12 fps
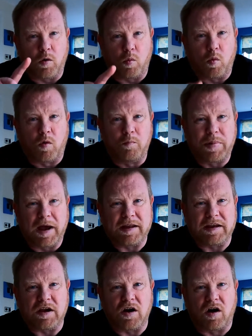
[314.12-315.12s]
1
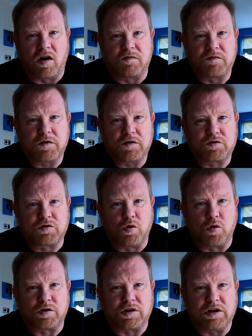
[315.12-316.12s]
penny off
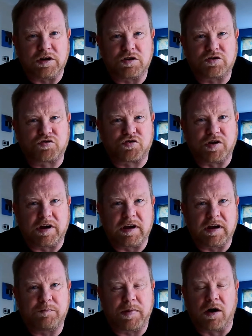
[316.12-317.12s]

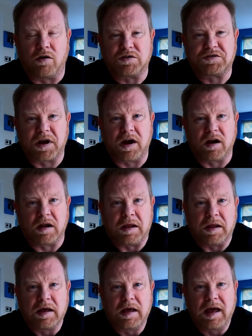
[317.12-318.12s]
£33
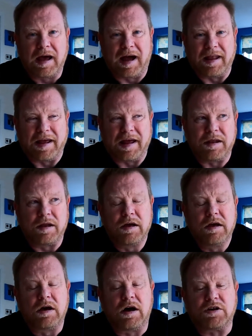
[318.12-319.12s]
sterling. And then
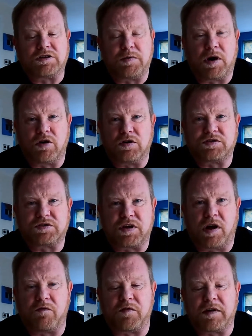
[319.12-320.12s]
I suppose
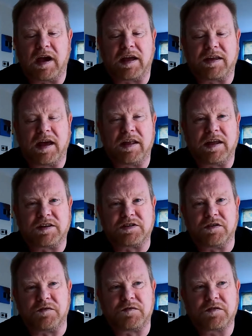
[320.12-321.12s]
don't forget then that
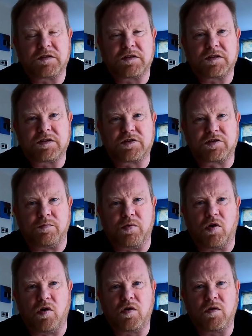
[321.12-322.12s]
you've to
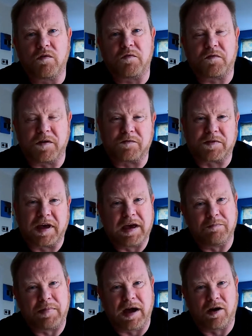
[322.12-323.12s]
put
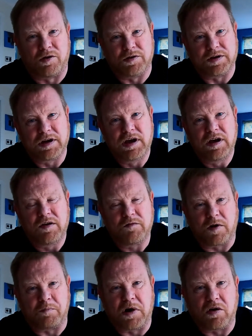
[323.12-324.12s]
£15
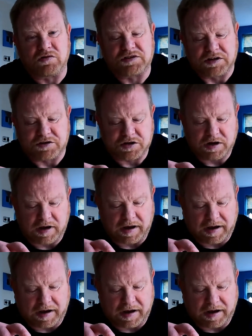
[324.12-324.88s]
for postage,